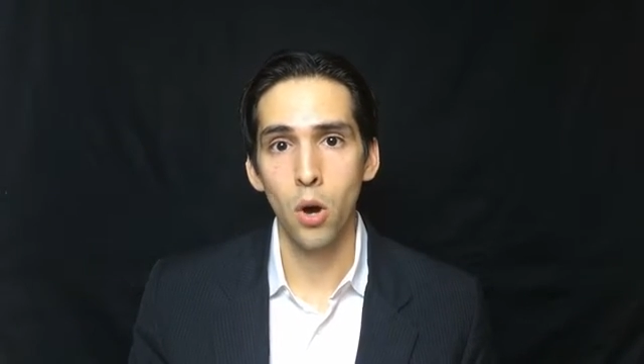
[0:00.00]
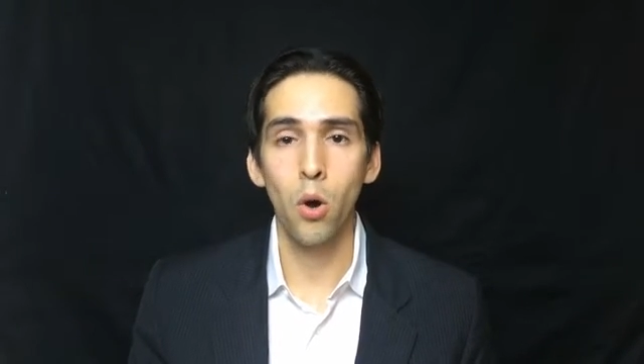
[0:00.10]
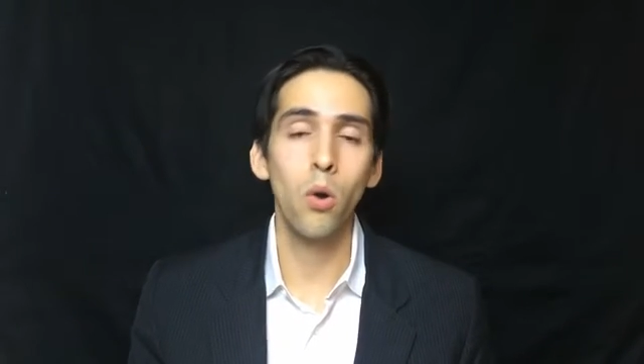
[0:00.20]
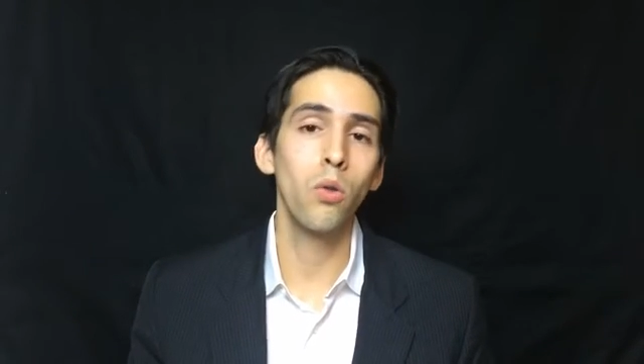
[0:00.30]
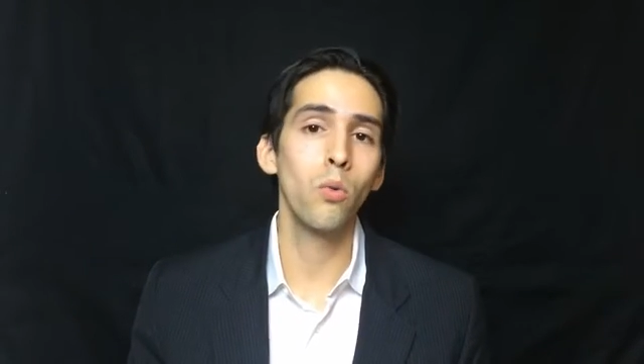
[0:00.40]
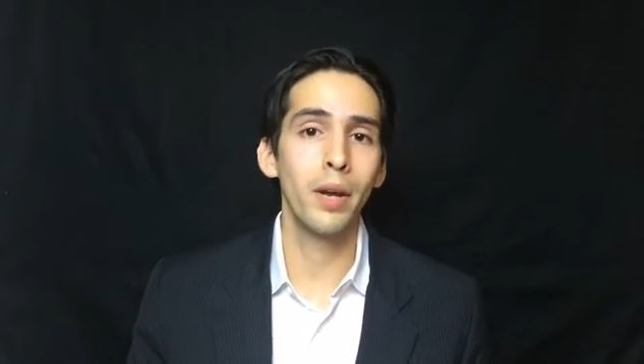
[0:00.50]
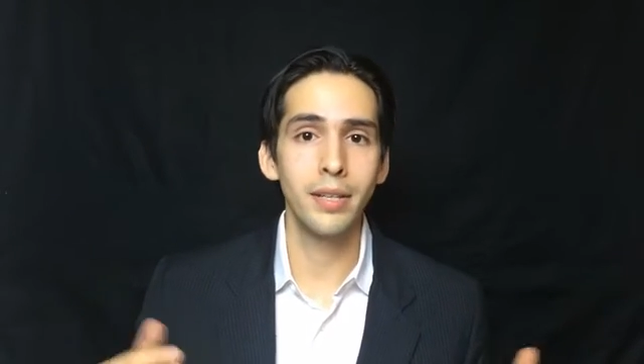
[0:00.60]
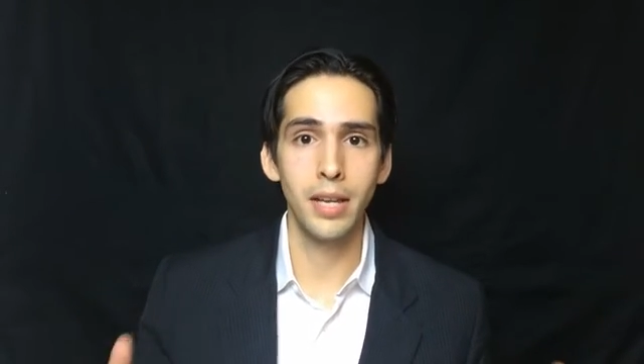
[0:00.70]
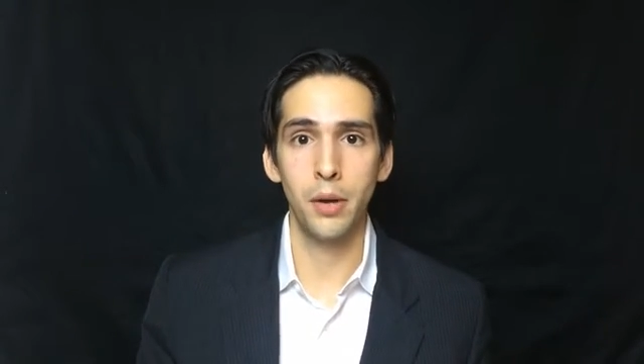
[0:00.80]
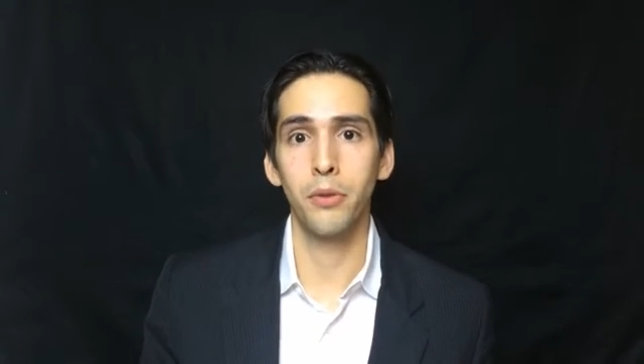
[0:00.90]
all the way
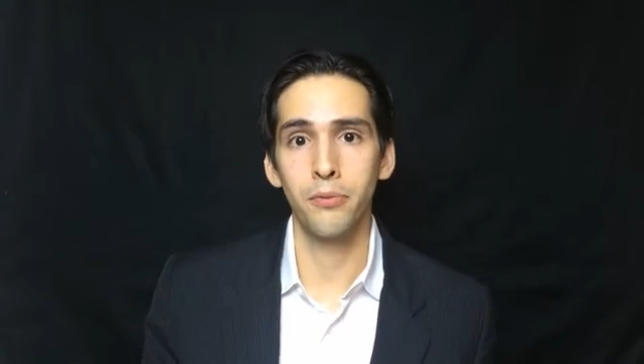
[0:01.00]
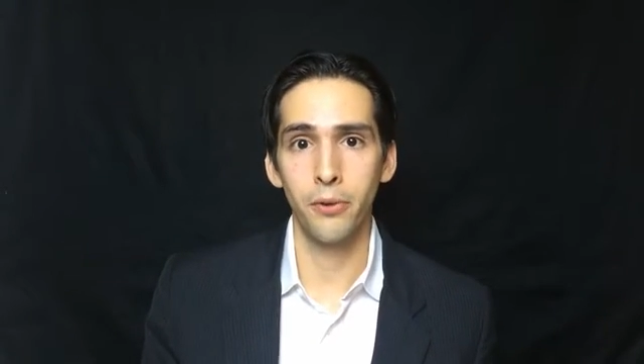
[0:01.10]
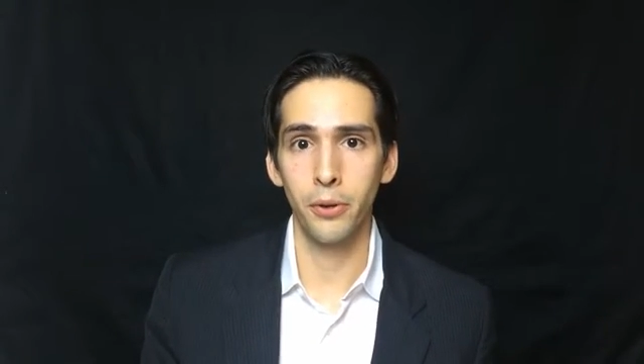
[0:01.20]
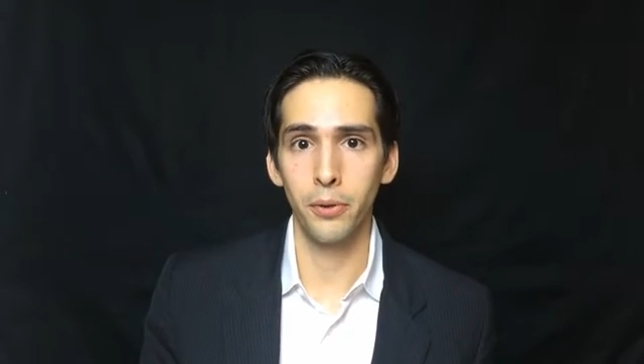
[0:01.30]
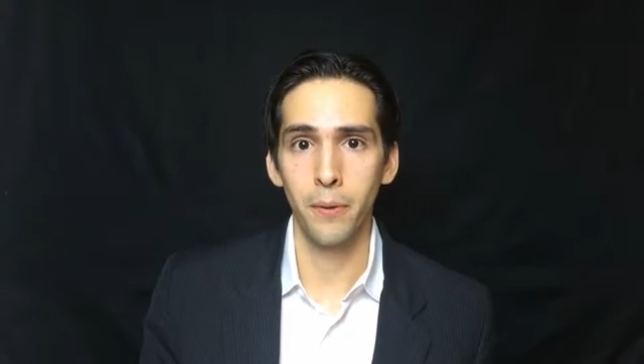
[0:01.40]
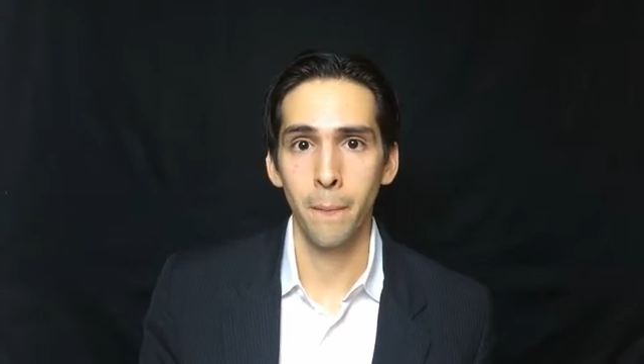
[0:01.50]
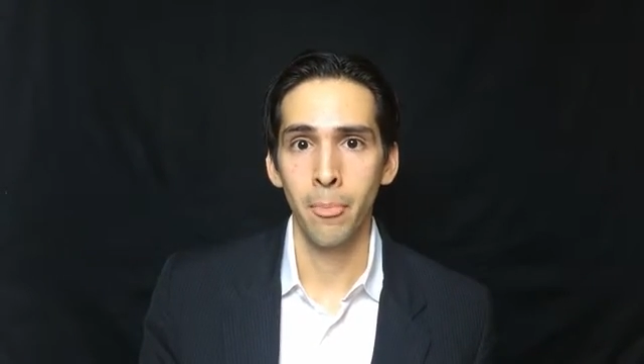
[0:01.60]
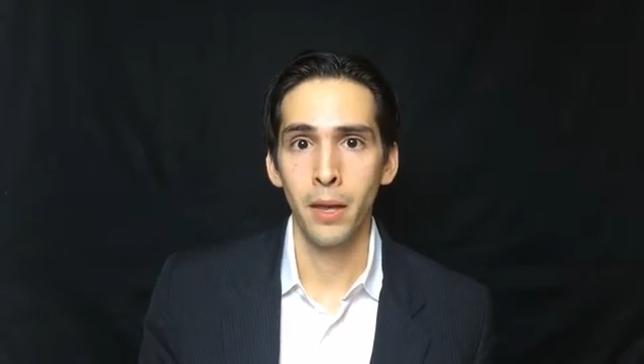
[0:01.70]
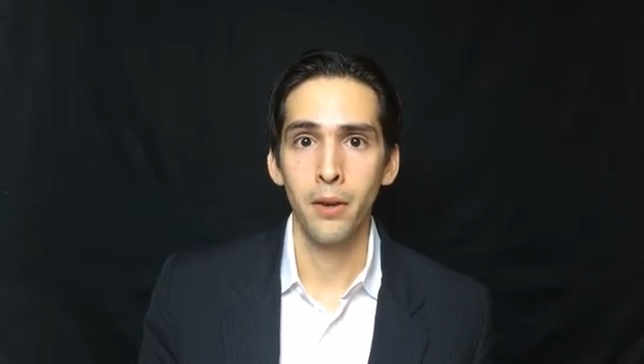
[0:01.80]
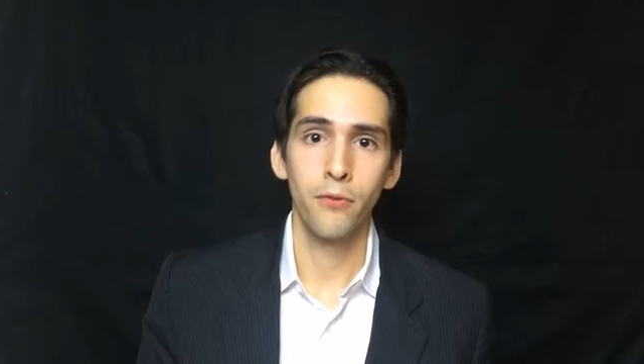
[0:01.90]
down the funnel,
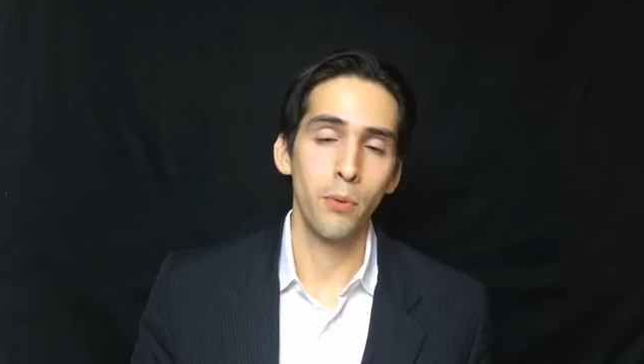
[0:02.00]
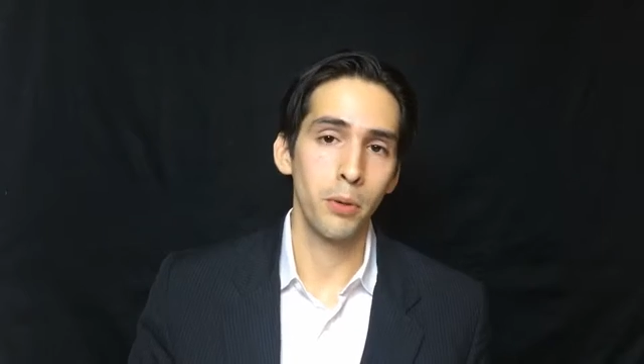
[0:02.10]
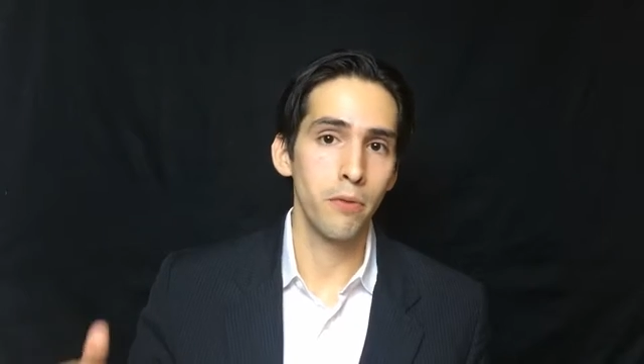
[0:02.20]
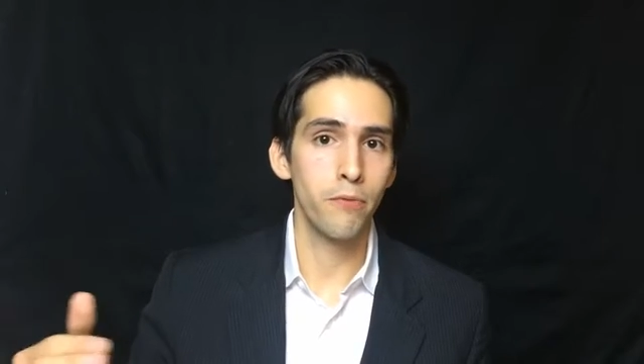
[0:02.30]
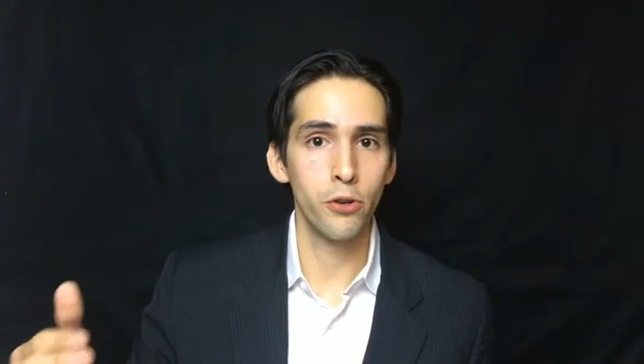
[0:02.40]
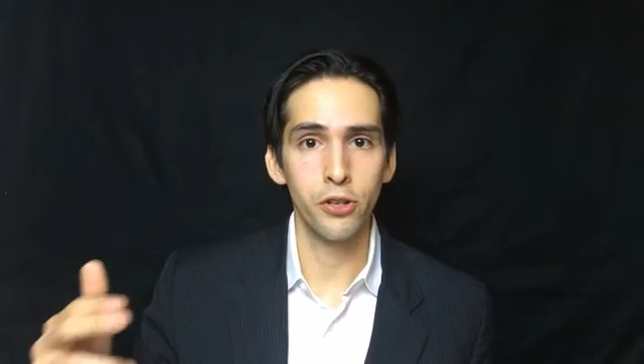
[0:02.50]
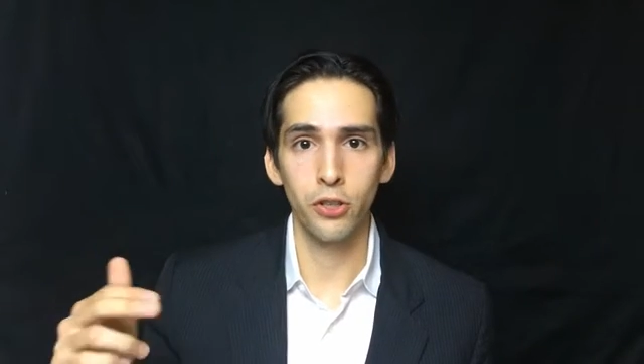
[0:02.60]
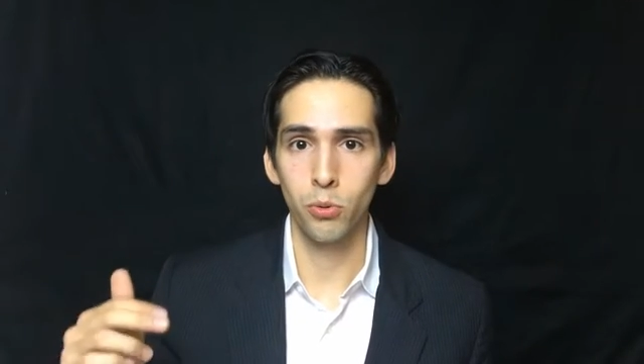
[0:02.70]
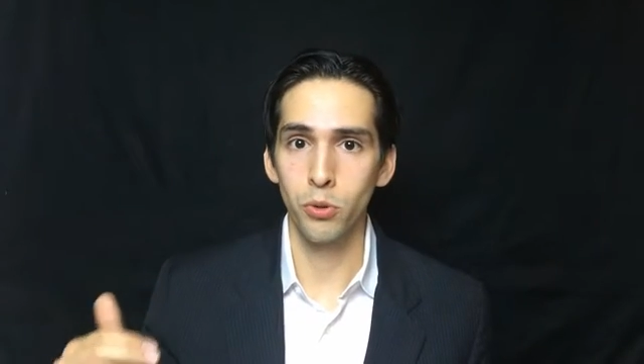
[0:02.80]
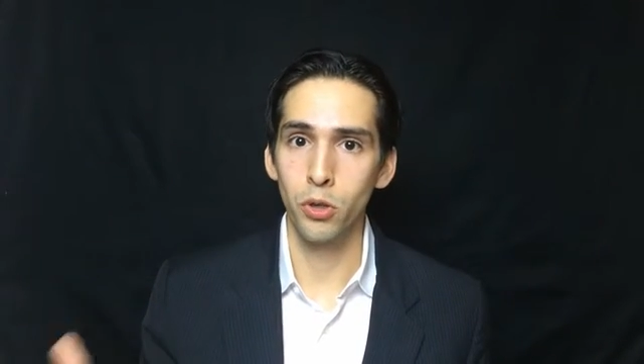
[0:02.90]
from conversion
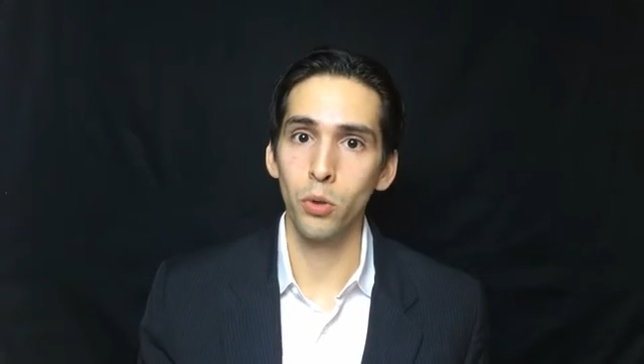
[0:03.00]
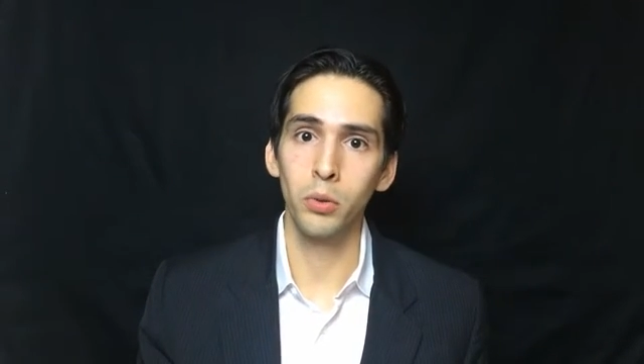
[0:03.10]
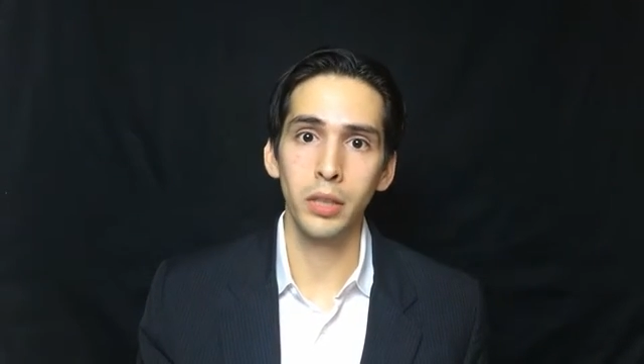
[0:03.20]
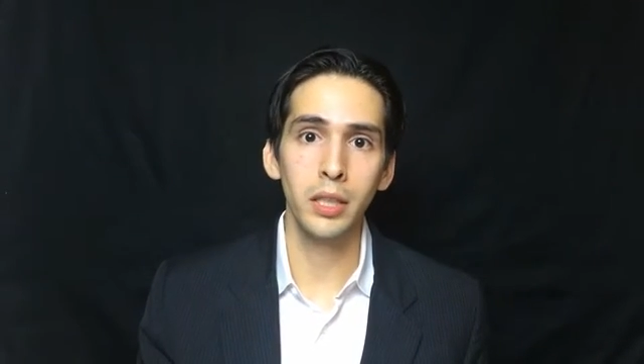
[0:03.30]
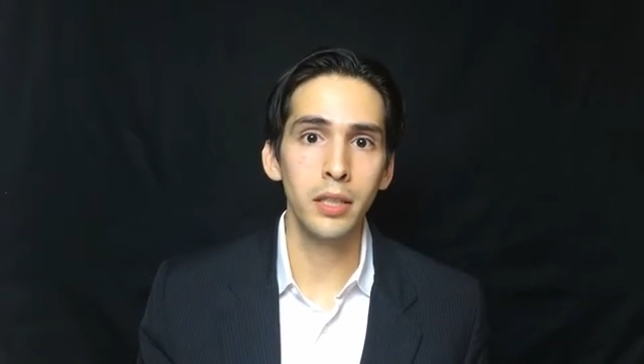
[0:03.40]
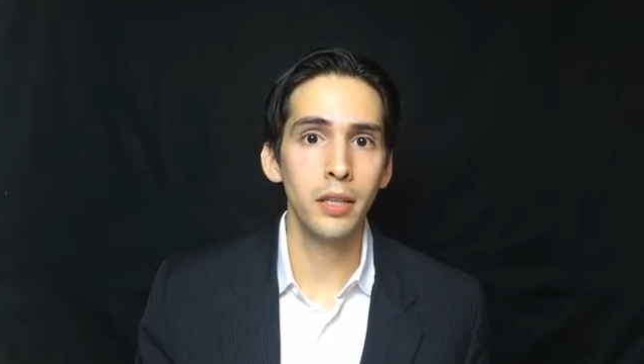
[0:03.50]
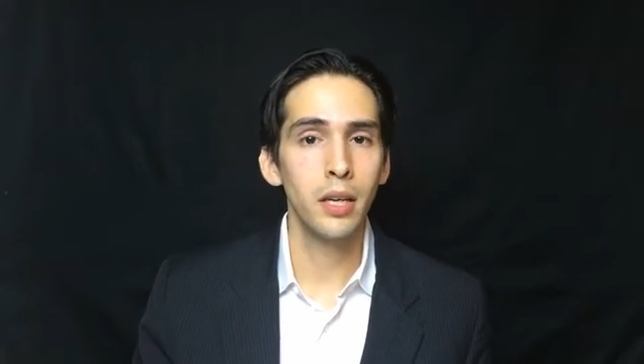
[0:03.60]
to a known lead,